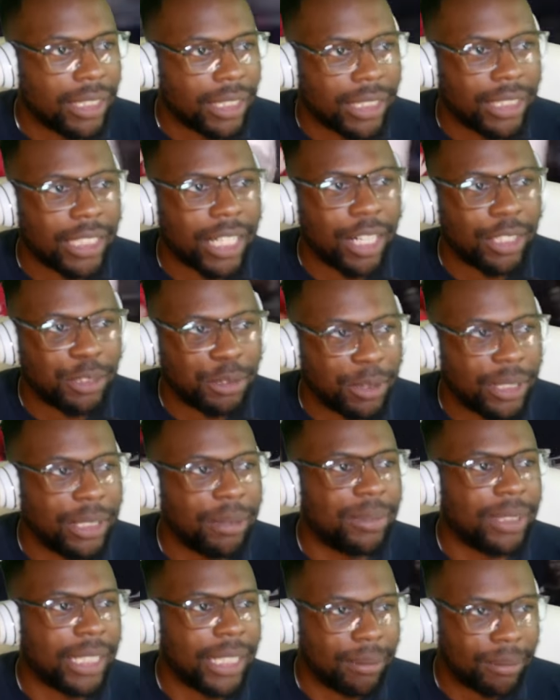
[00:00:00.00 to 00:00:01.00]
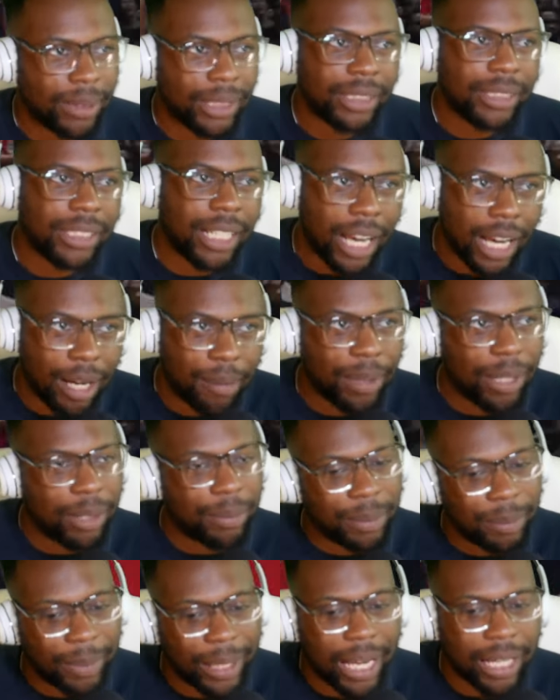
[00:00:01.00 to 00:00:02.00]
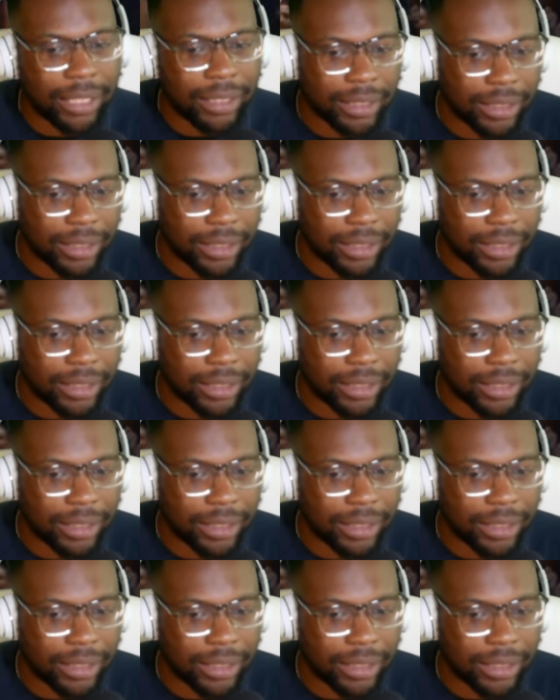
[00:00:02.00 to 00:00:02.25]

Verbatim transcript: Y'all dream team. Let's y'all gotta blow people out.